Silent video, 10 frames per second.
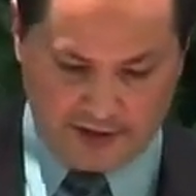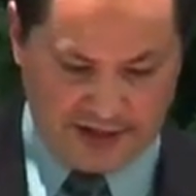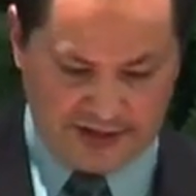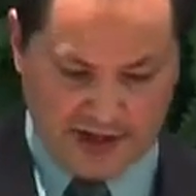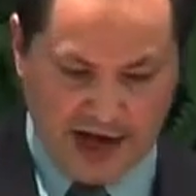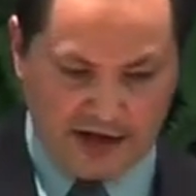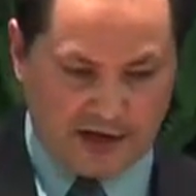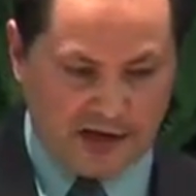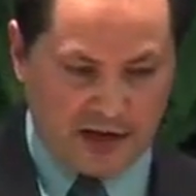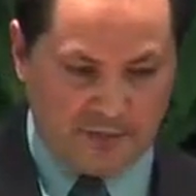It's not
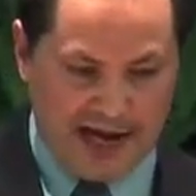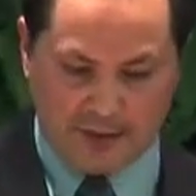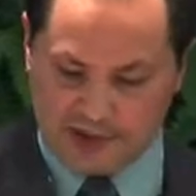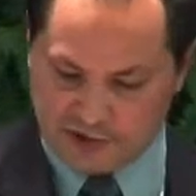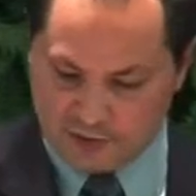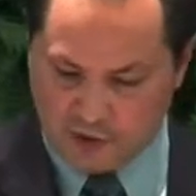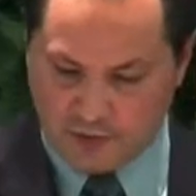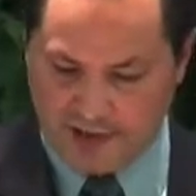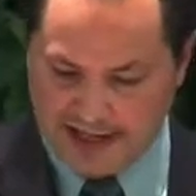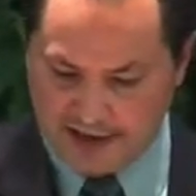a commandment to
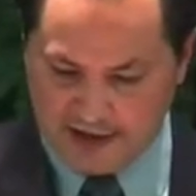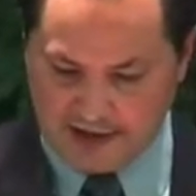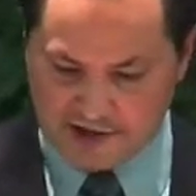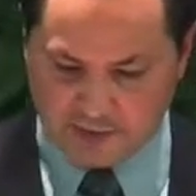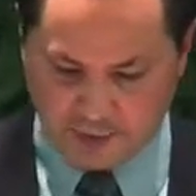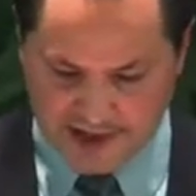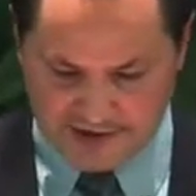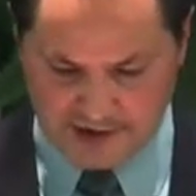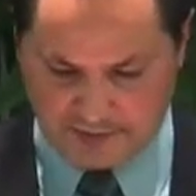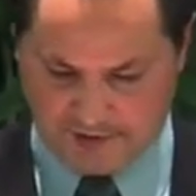obey, it's a
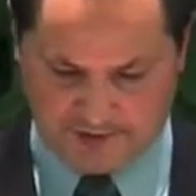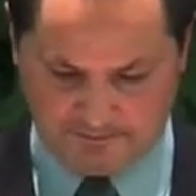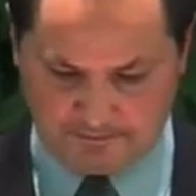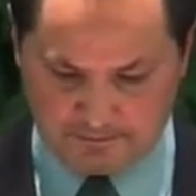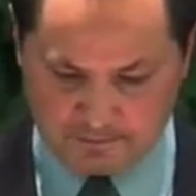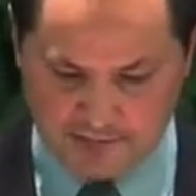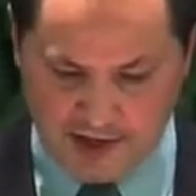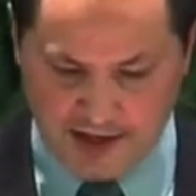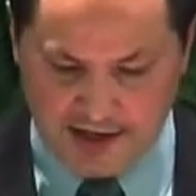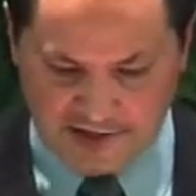principle.
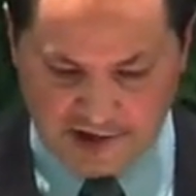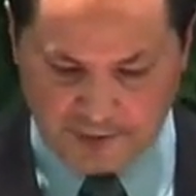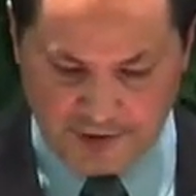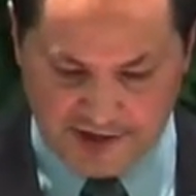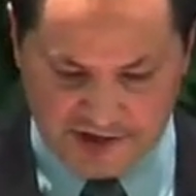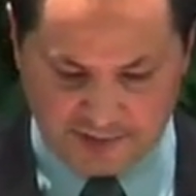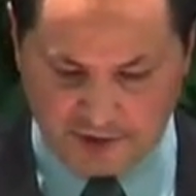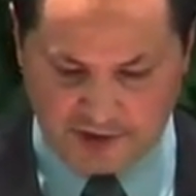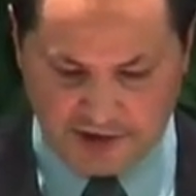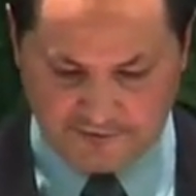It's a
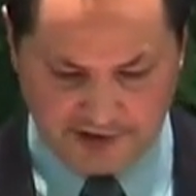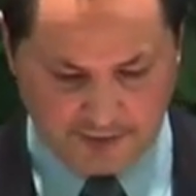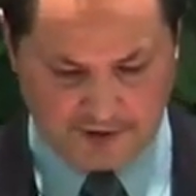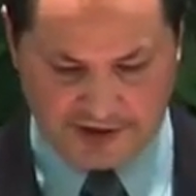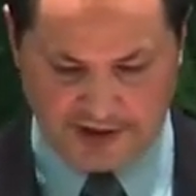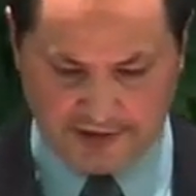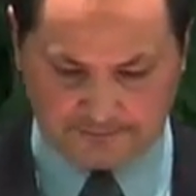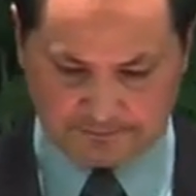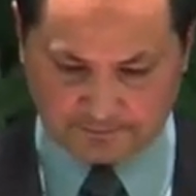principle of liberty.